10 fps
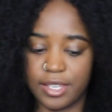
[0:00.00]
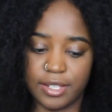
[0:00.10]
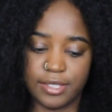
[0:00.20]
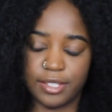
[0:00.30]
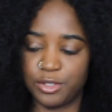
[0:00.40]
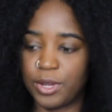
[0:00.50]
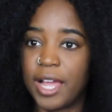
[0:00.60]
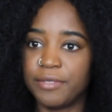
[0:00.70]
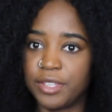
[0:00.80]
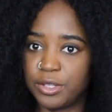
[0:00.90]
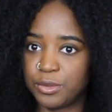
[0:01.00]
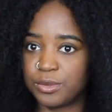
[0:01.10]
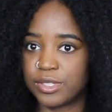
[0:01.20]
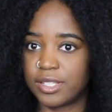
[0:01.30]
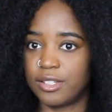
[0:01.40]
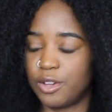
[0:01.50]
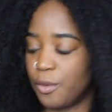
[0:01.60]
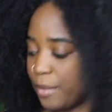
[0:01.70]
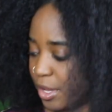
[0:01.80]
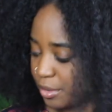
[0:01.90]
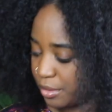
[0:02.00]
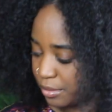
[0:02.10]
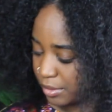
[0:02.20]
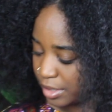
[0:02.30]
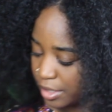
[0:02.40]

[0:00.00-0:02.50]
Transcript: and it says you have to use no metal.